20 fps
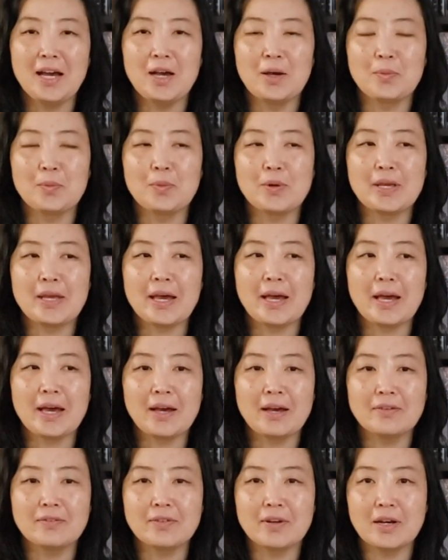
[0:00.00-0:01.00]
we
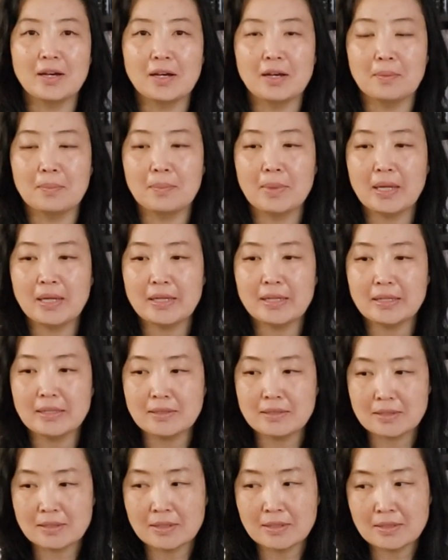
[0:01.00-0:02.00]
have many
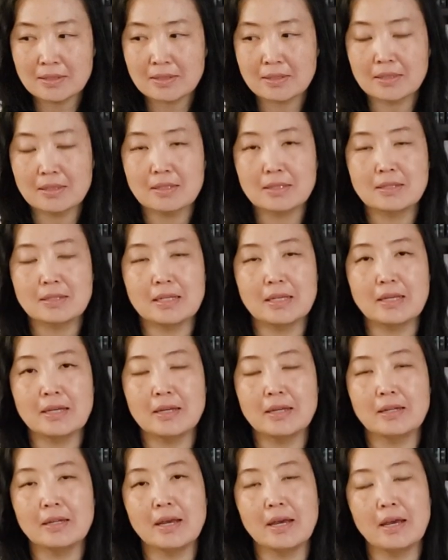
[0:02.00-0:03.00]
instances
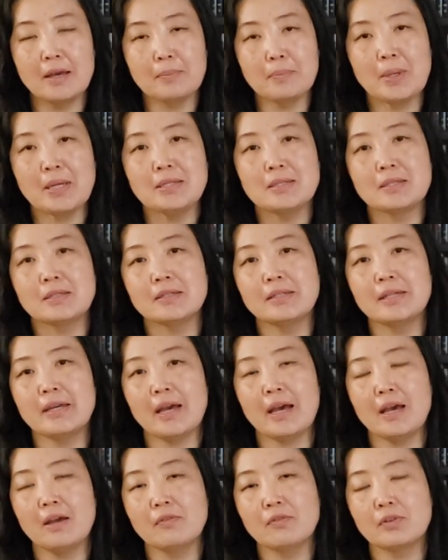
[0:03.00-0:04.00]
in basically
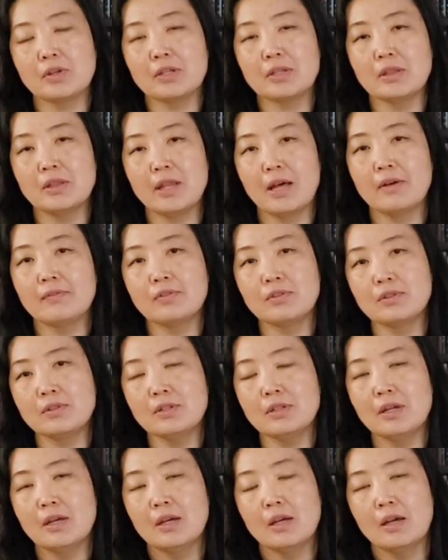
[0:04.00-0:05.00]
every
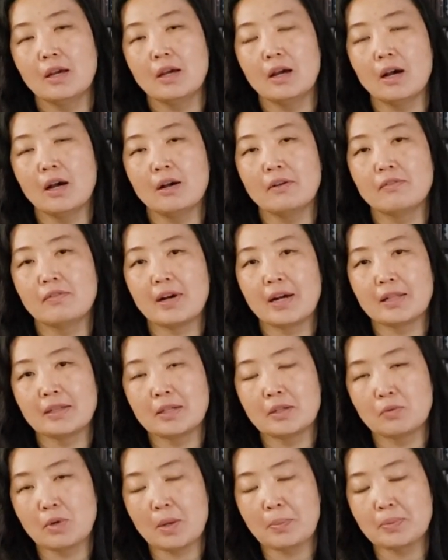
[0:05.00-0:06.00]
level of
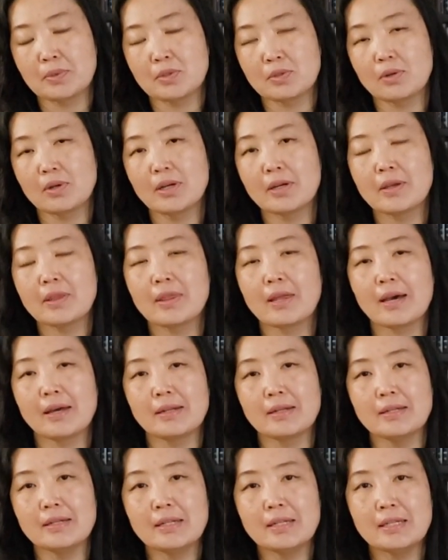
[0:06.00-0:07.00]
violin repertoire
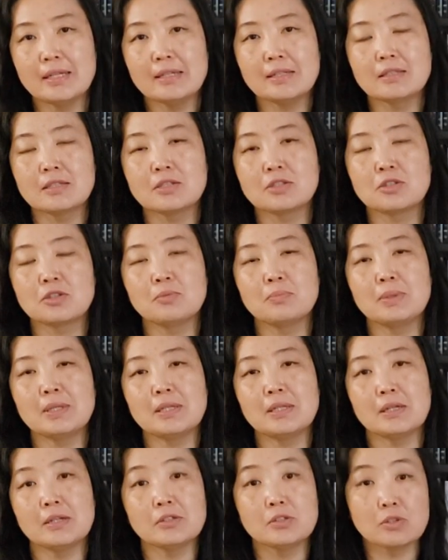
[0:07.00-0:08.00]
that needs to
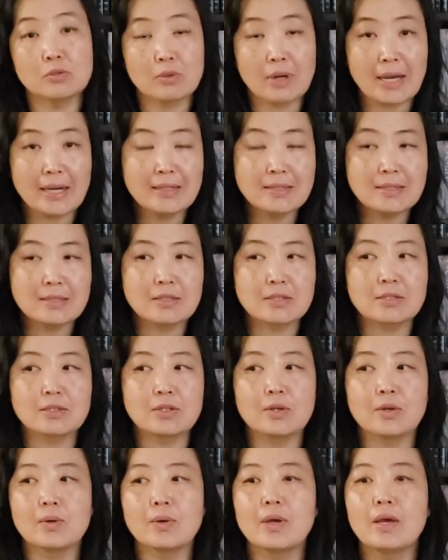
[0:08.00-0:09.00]
be addressed.
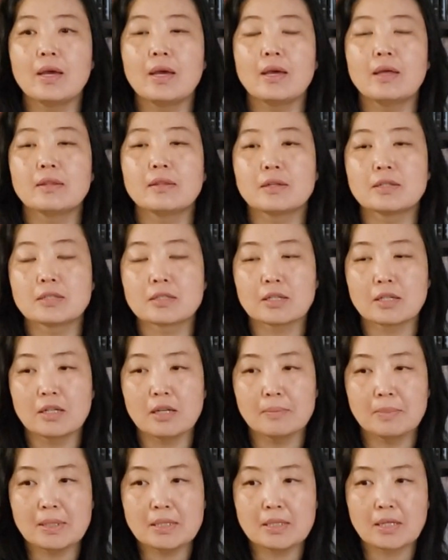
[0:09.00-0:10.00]
So there's going
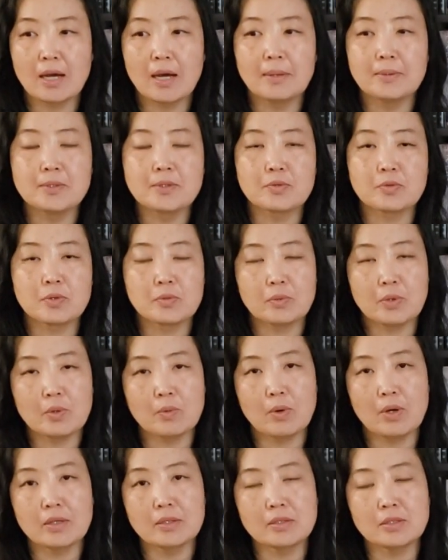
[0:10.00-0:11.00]
to be times when we
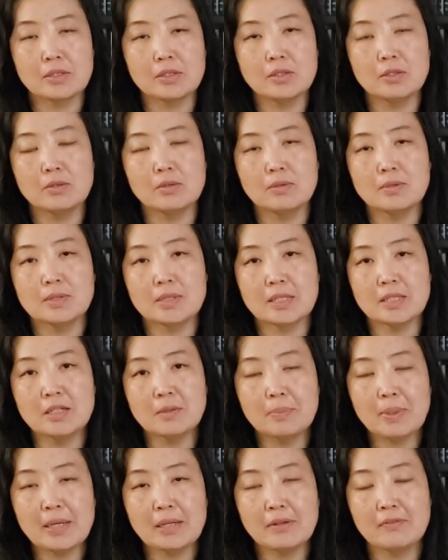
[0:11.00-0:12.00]
want to use
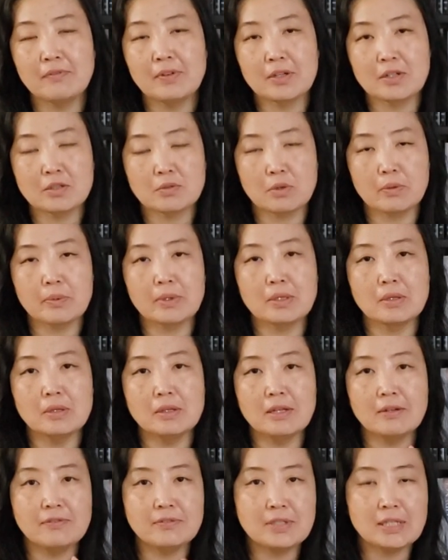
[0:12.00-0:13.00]
independent fingers where we're
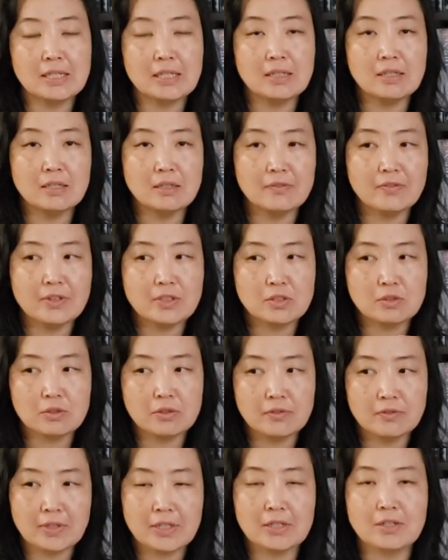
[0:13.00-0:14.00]
lifting individual
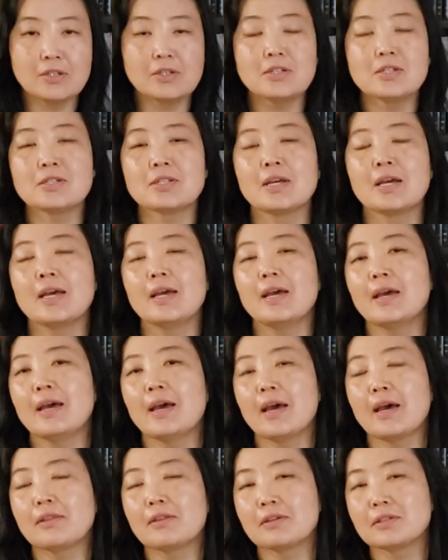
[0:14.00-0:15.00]
fingers,
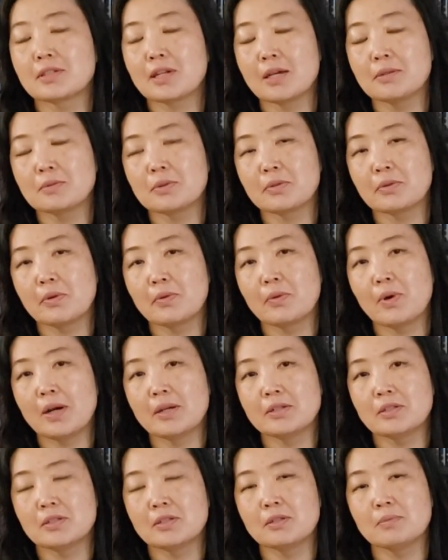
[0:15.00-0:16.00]
and there are times where we
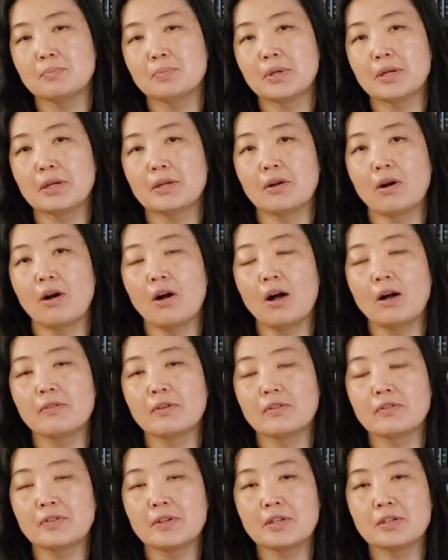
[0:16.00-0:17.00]
want to put all of
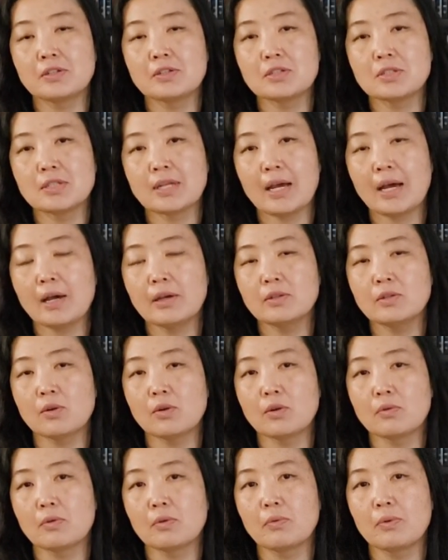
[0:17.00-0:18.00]
our fingers down,
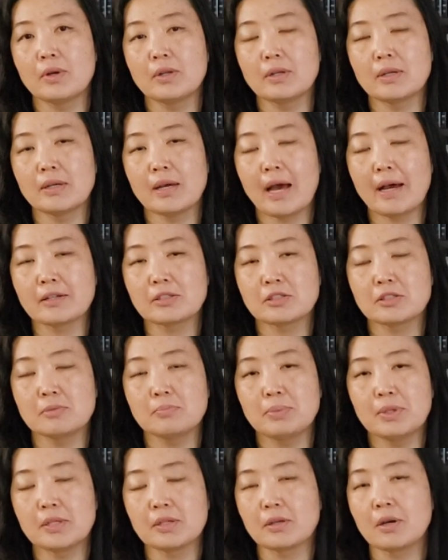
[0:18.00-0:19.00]
or we want to actually
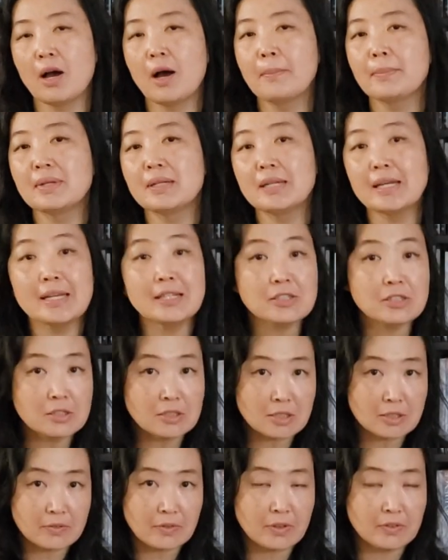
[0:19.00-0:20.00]
put combinations
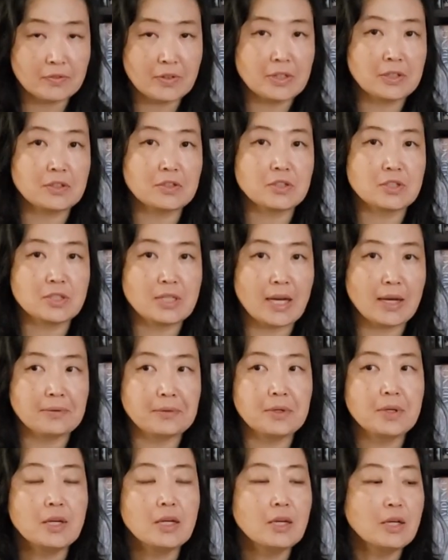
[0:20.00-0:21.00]
of our fingers down.
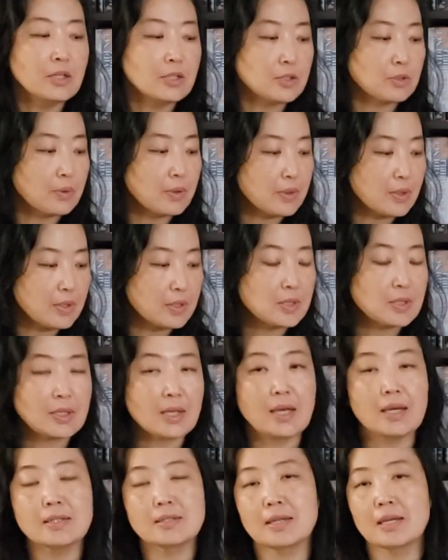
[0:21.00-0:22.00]
So in this
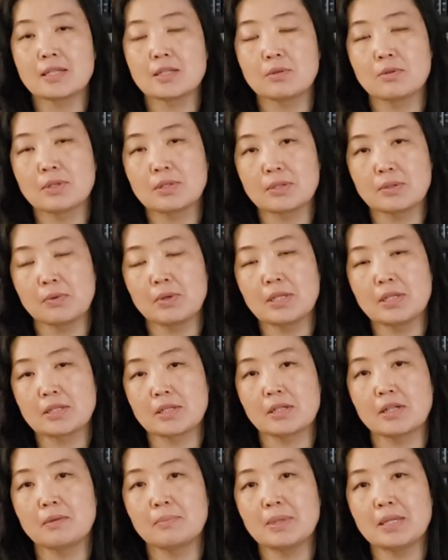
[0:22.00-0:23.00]
case, that's what it's
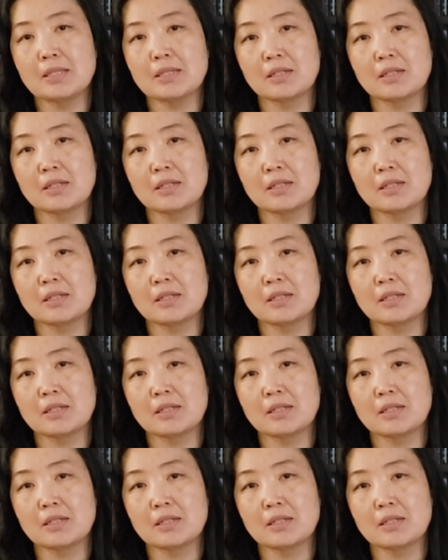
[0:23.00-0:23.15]
going to be. It's